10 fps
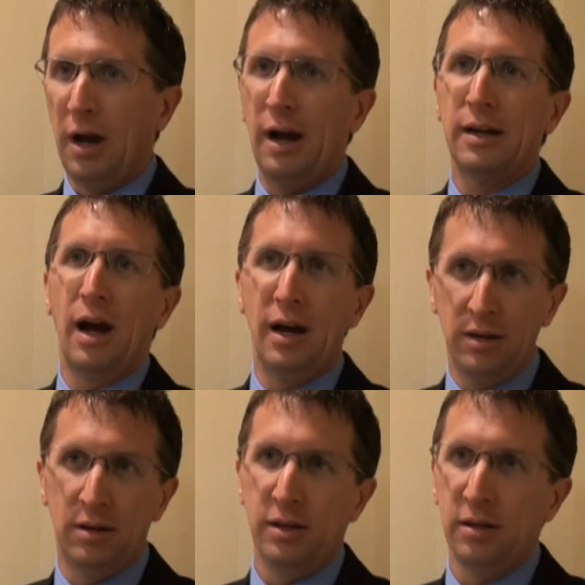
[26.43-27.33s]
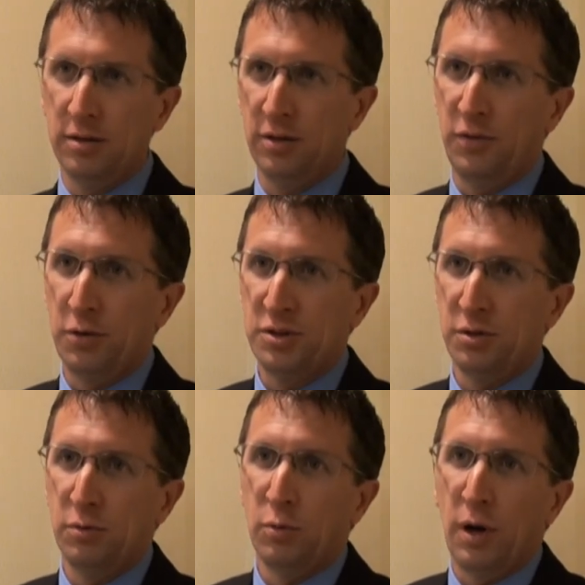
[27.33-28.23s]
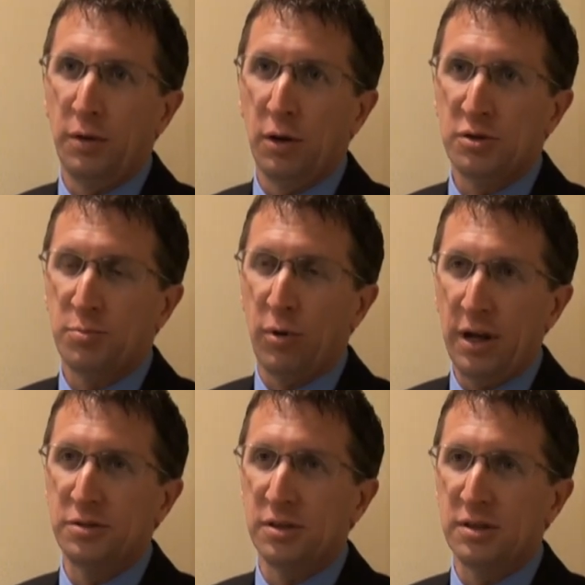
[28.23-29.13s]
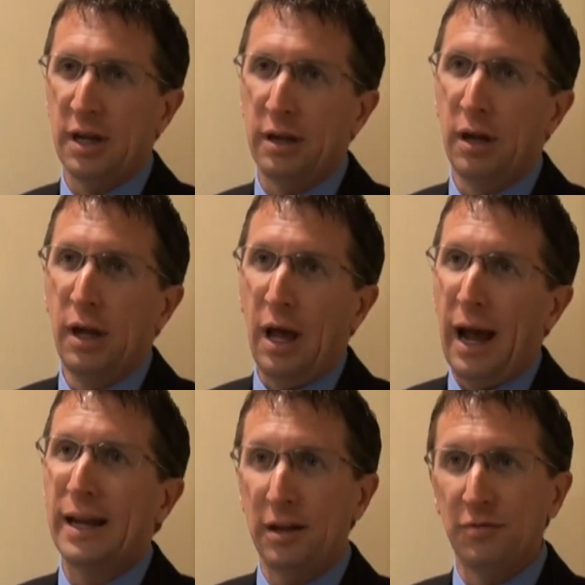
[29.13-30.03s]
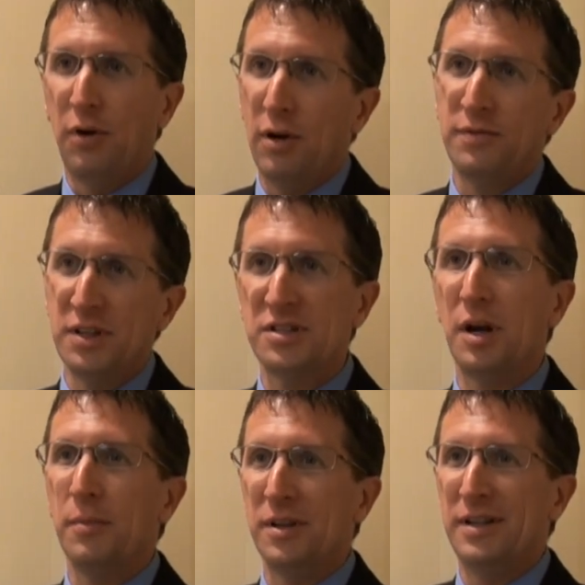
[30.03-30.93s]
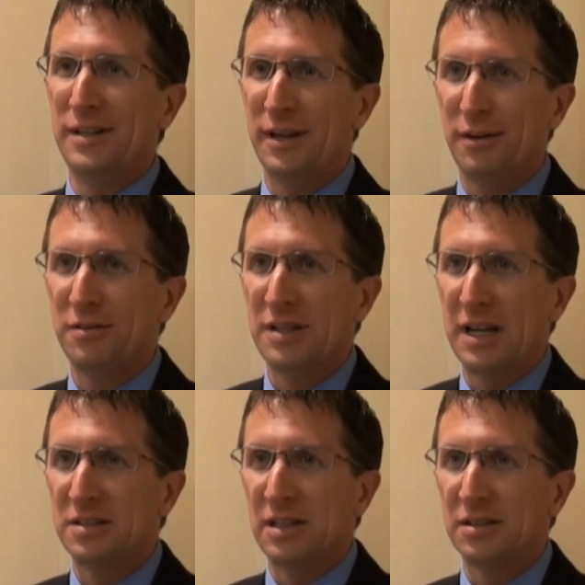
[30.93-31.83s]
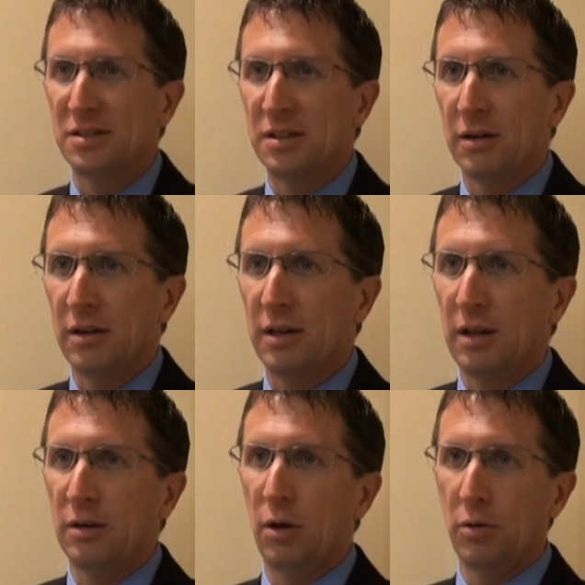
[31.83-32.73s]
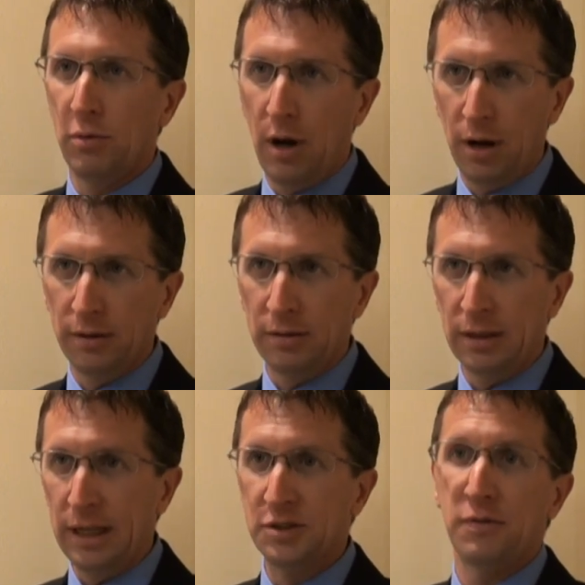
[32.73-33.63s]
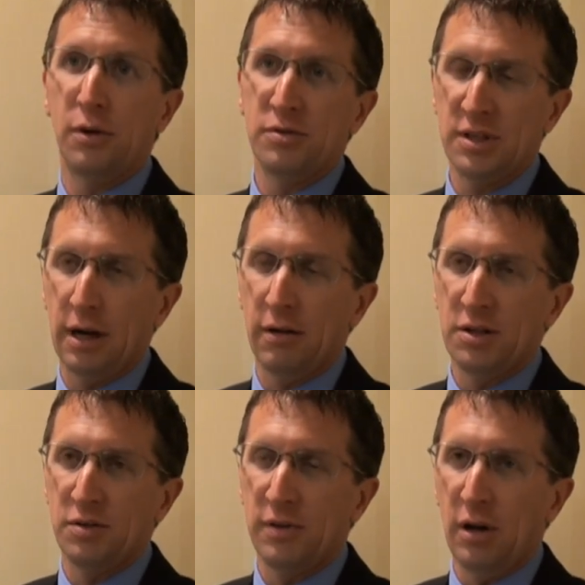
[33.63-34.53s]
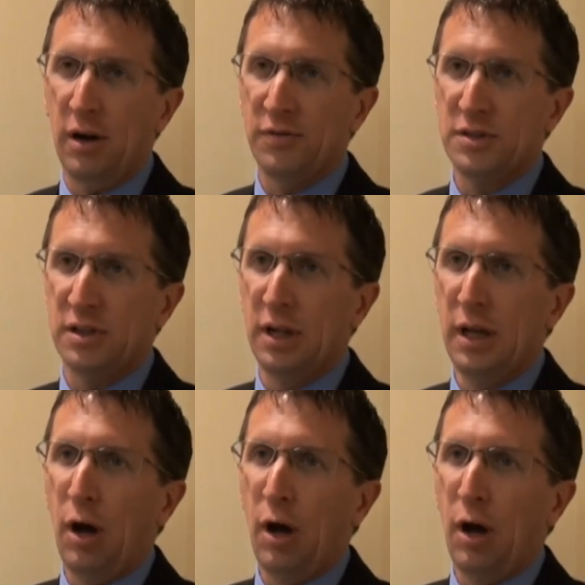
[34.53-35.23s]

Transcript: I guide the, uh, the folks who run those branches, and I get involved in some of the details as necessary that go on in each of those areas of the office, and